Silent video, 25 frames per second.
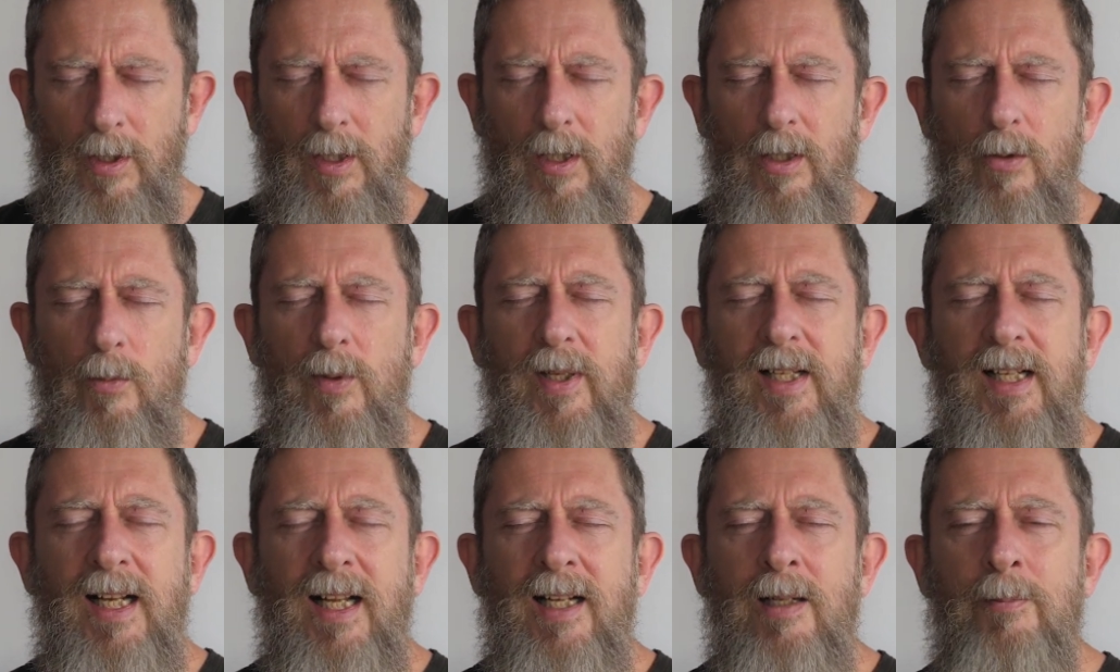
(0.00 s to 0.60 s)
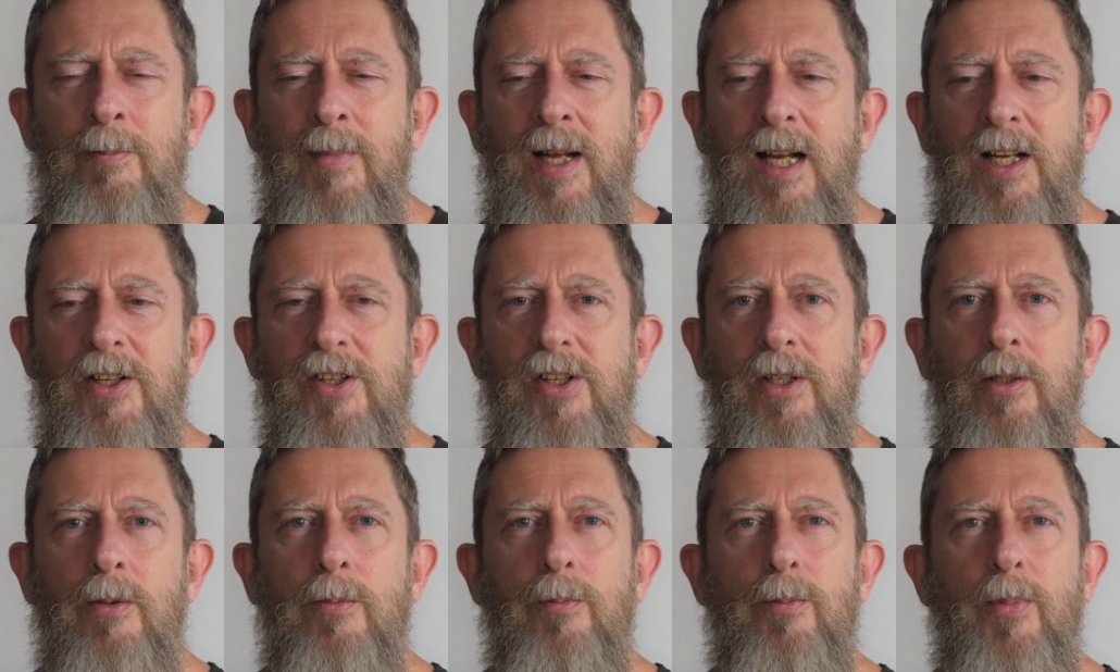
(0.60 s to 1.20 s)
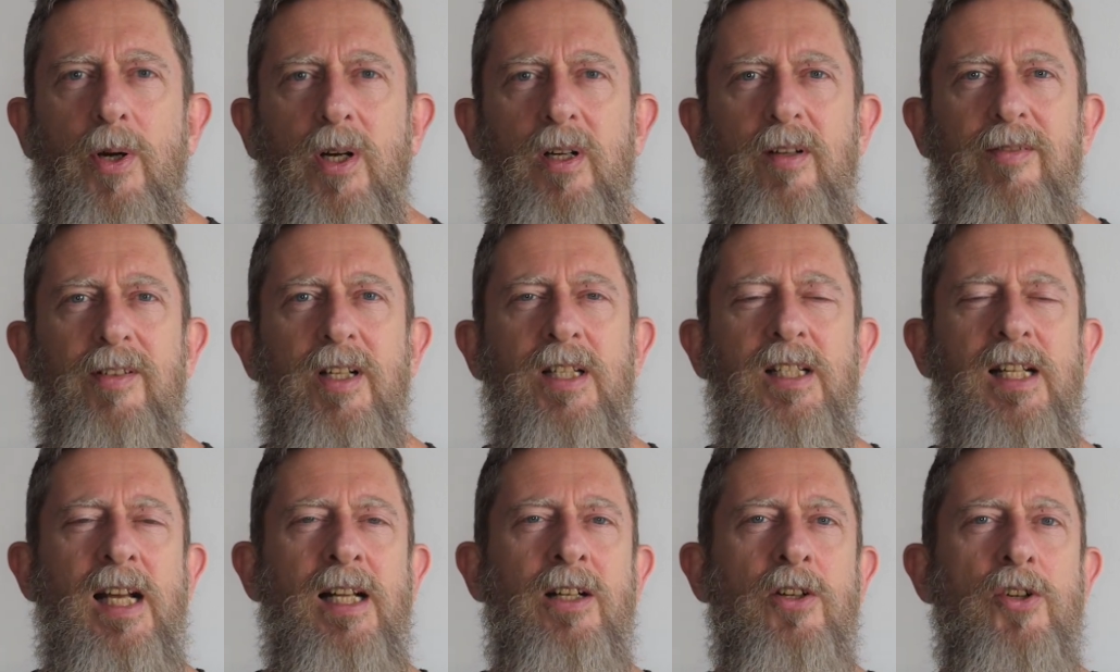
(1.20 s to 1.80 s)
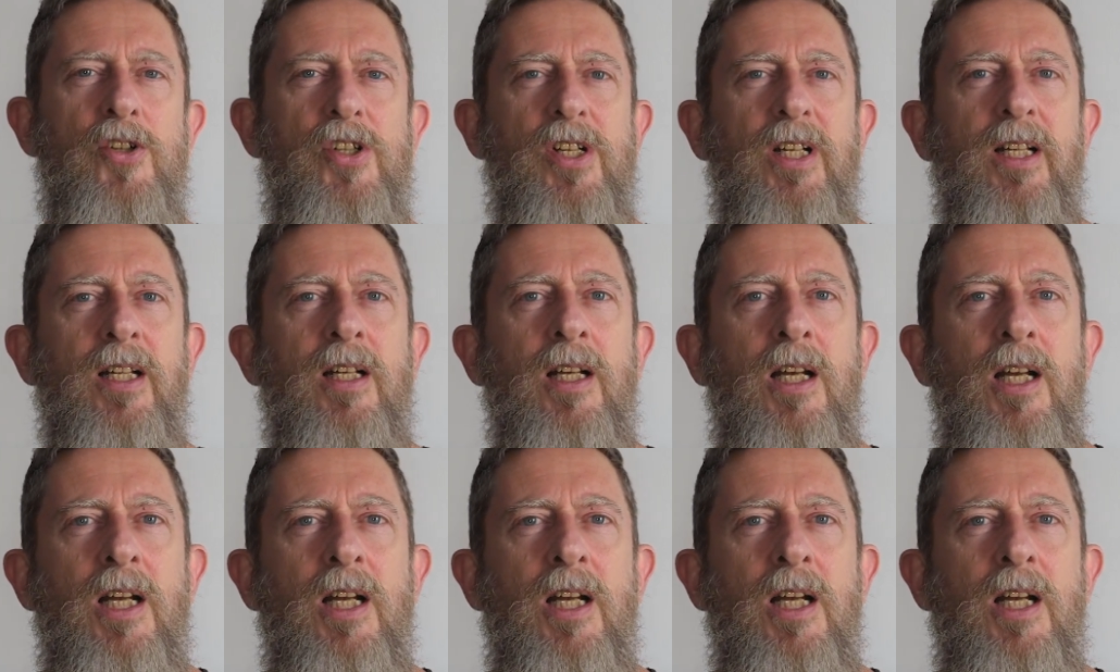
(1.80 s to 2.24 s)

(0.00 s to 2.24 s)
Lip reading: We can imagine part of that energy